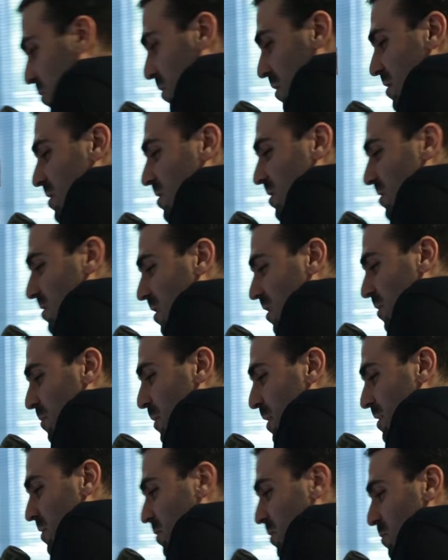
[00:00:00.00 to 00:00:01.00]
Word. So you started
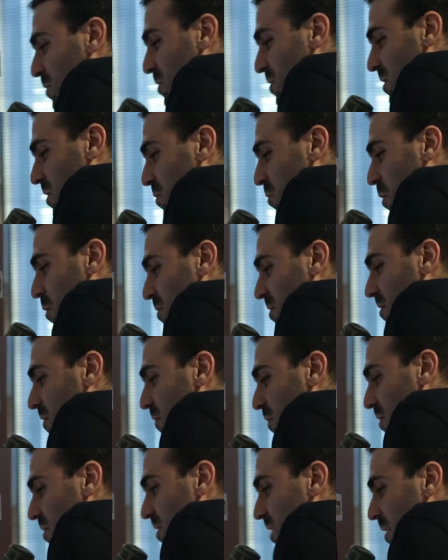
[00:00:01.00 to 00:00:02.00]
messing with music. What was the
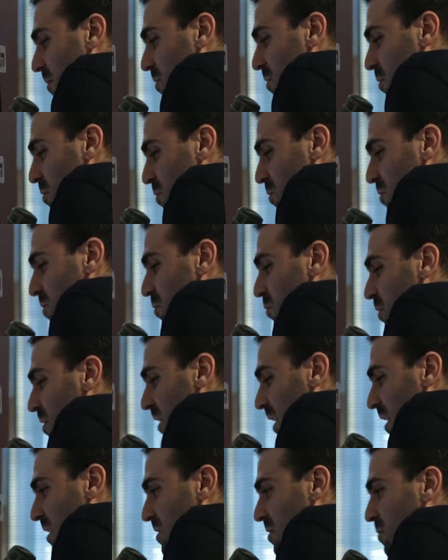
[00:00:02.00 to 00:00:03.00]
first time you
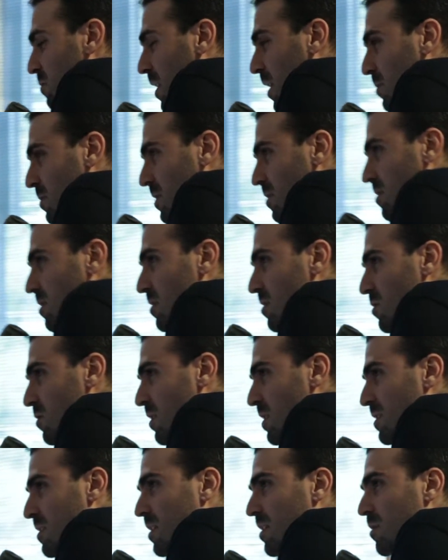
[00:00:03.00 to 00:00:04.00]
realized you might be able to do
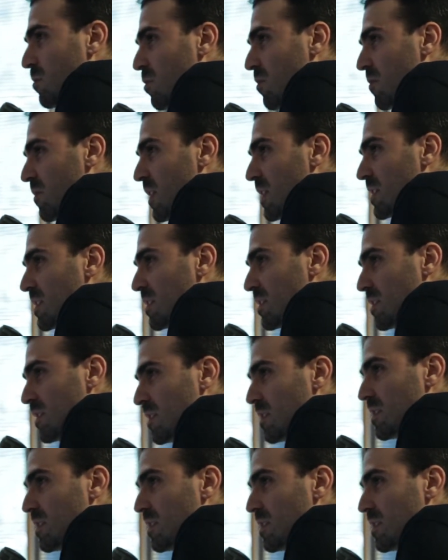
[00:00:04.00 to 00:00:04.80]
it as like a profession?